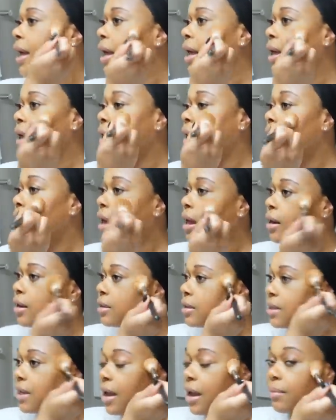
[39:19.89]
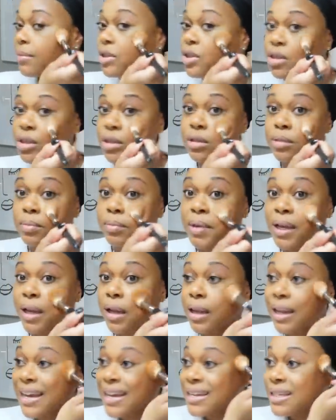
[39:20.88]
And a lot of the time it's just
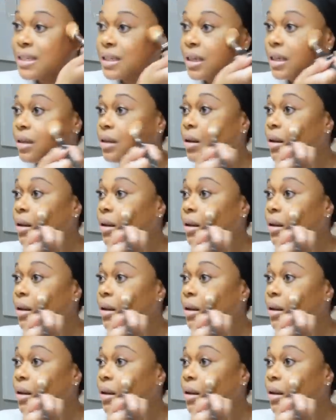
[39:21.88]
being lazy.